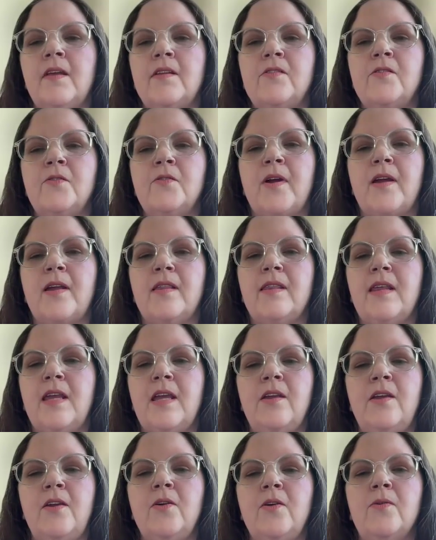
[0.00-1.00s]
That's great.
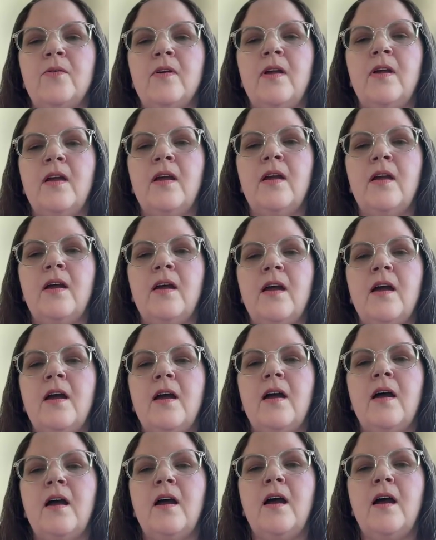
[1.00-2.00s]
Thank you.
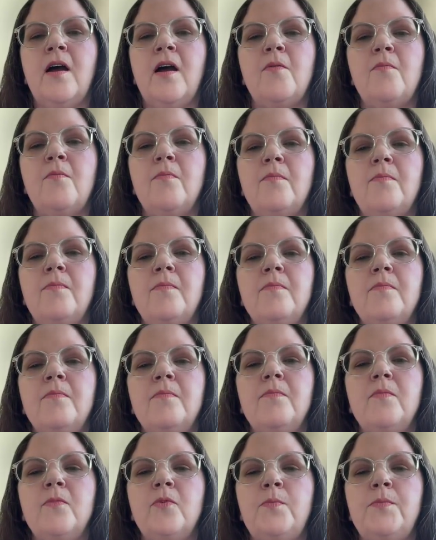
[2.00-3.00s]
Um,
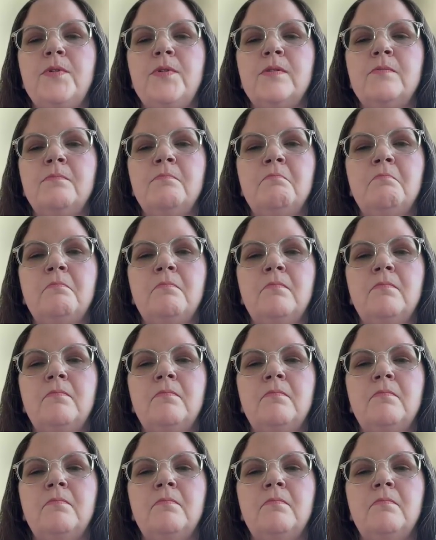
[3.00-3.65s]
Oops.